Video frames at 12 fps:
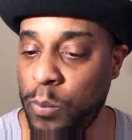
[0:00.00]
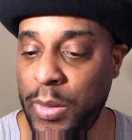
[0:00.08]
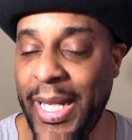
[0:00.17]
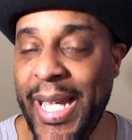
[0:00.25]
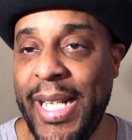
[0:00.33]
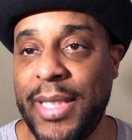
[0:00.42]

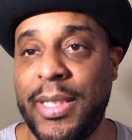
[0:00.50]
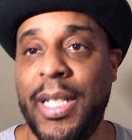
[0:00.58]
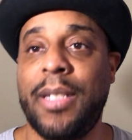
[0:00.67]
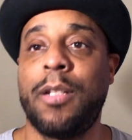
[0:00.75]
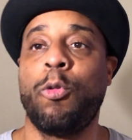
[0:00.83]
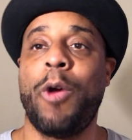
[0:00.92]
Ladies,
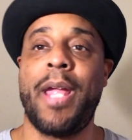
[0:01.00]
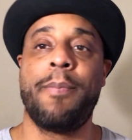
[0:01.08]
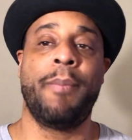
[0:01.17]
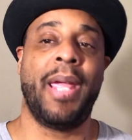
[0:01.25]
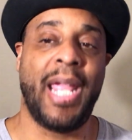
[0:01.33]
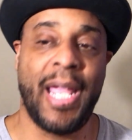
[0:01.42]
get the right
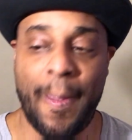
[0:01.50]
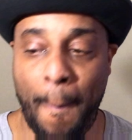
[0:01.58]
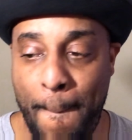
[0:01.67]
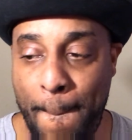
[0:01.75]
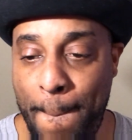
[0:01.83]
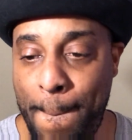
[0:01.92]
man
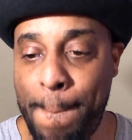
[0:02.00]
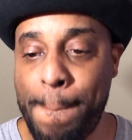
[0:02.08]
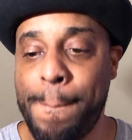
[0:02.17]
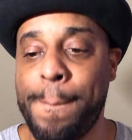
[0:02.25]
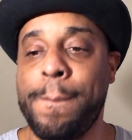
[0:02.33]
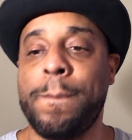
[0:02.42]

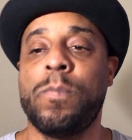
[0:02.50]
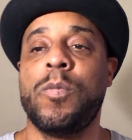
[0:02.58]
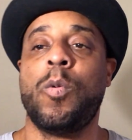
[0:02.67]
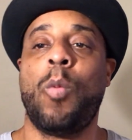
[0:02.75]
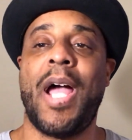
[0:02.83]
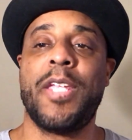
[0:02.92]

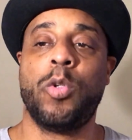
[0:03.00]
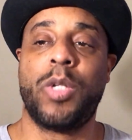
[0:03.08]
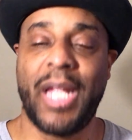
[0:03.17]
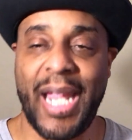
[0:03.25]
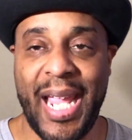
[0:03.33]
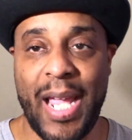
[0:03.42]
while you
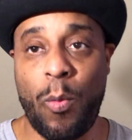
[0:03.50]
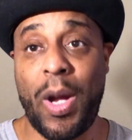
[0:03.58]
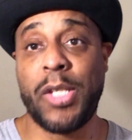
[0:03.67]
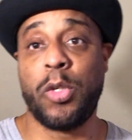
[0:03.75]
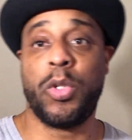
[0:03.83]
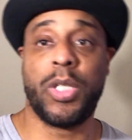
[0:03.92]
can,
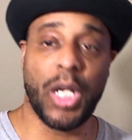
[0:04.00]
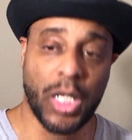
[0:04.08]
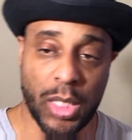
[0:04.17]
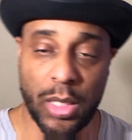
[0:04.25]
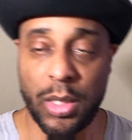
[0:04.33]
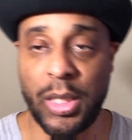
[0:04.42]
while you
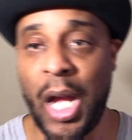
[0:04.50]
young.